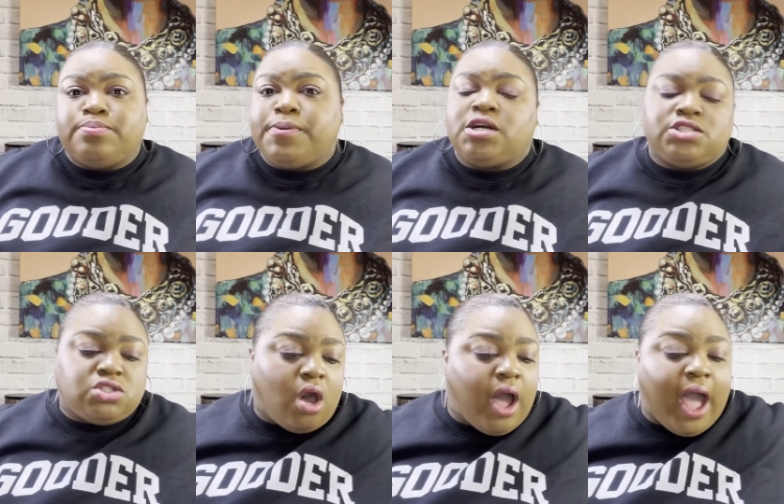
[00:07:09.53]
Because
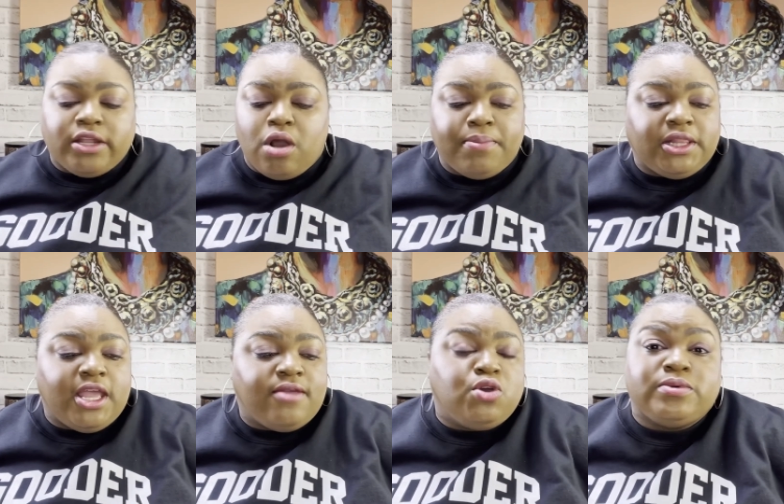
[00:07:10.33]
Saul, I don't
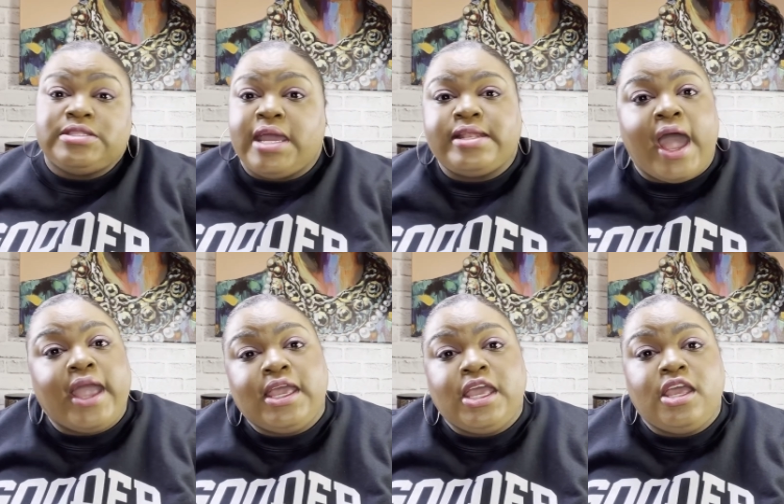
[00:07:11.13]
believe you was that
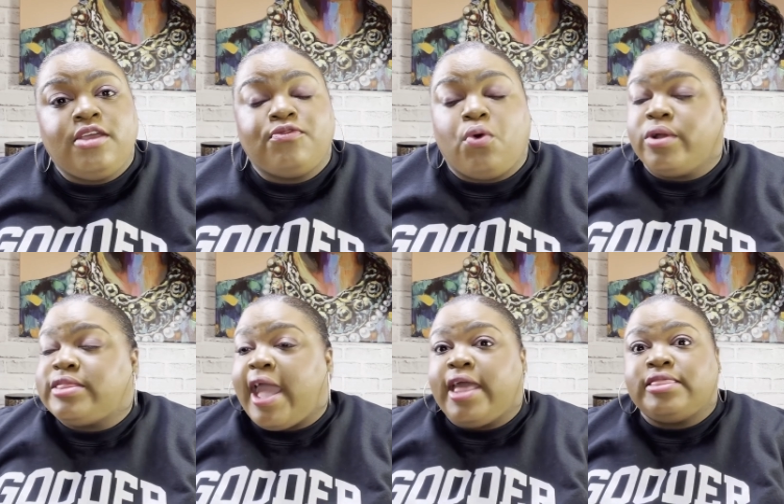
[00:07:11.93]
naive or
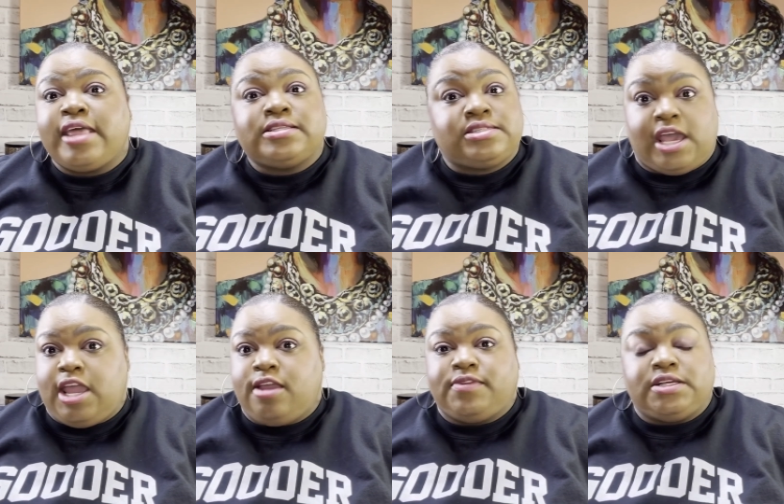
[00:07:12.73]
that that
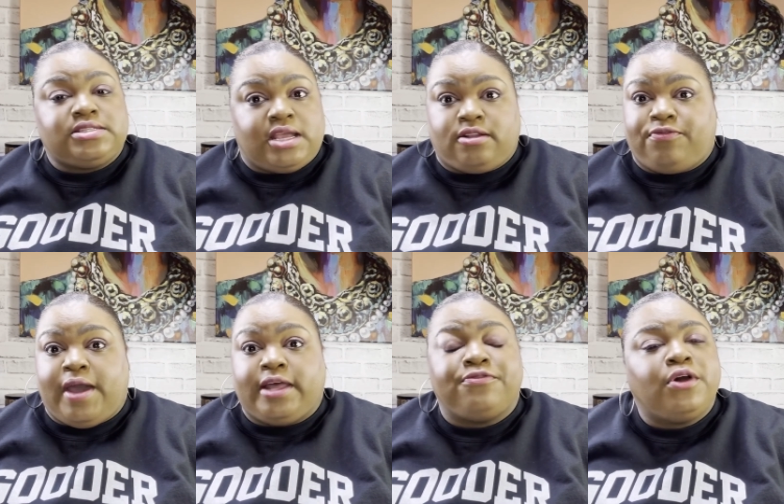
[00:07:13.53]
saved and
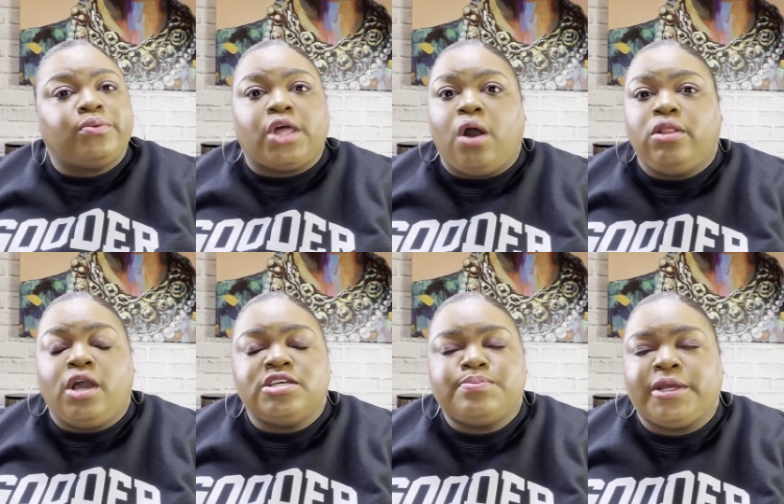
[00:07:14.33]
sanctified and filled with the Holy
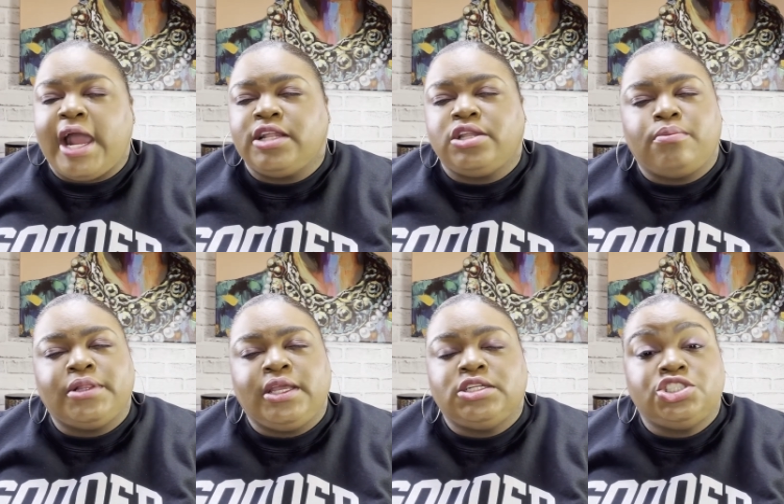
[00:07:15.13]
Ghost Spirit. I don't
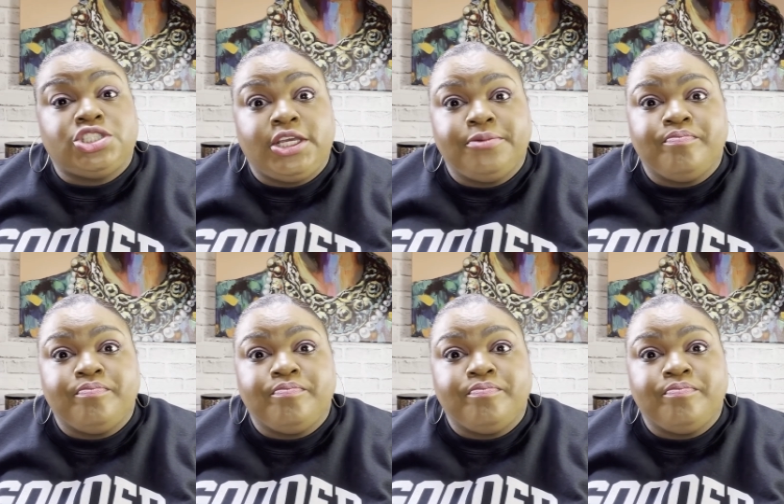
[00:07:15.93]
believe the shit.